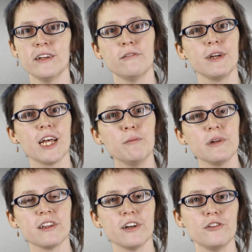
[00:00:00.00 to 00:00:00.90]
we come
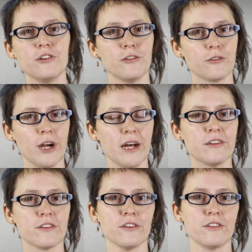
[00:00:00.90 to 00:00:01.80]
to the notion of
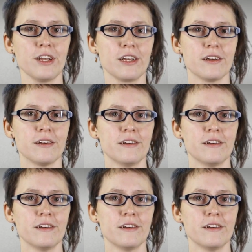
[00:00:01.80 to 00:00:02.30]
crowdsourcing.